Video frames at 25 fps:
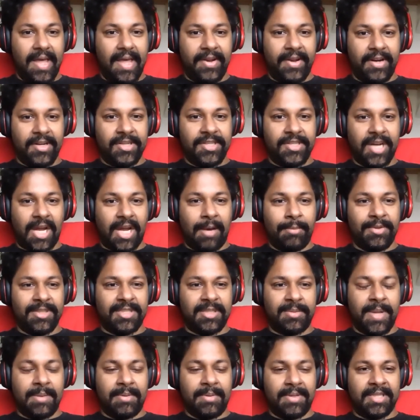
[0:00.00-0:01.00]
and their job
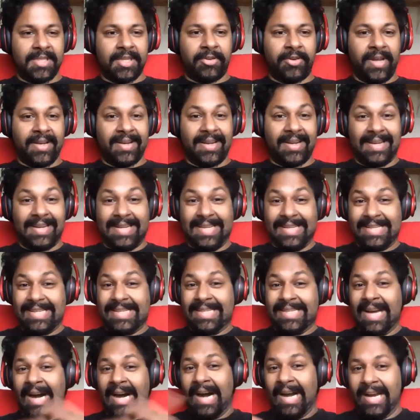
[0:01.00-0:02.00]
was to be able to create an
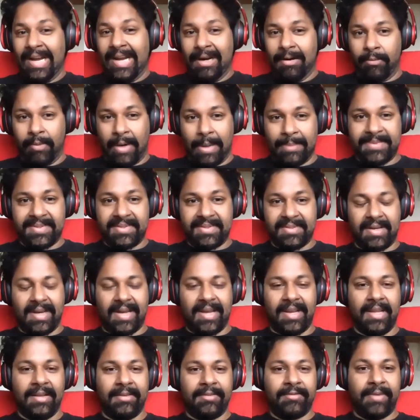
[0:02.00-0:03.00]
entire
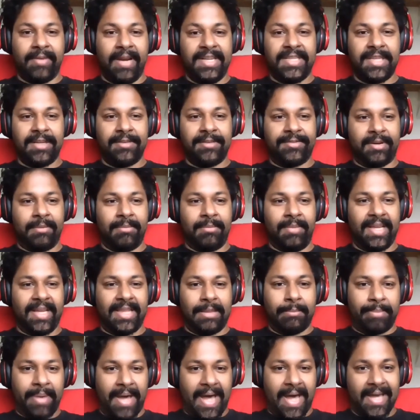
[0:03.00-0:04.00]
website ranging from
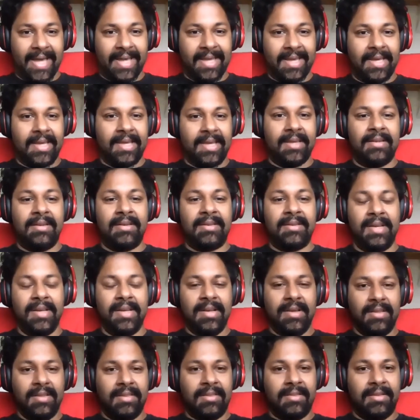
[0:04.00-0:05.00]
like the back end,
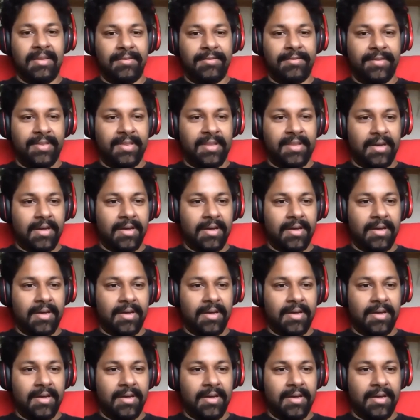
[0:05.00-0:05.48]
the